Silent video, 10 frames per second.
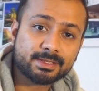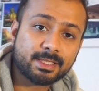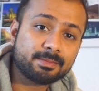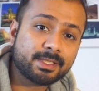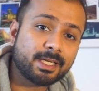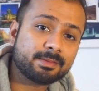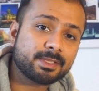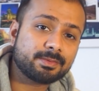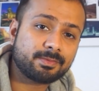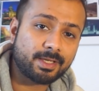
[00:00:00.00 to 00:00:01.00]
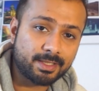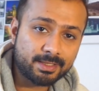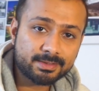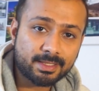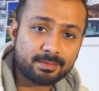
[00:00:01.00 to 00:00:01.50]
sometimes the
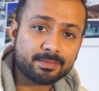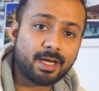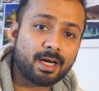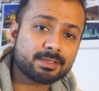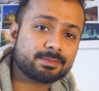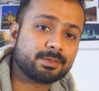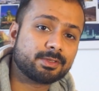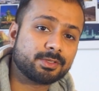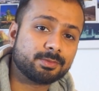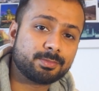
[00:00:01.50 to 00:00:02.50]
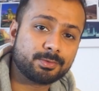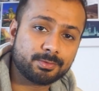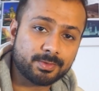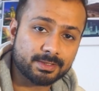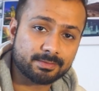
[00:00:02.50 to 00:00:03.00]
finance amount asks for your
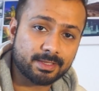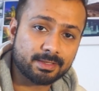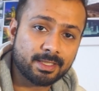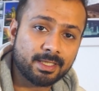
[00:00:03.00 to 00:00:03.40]
proof as well.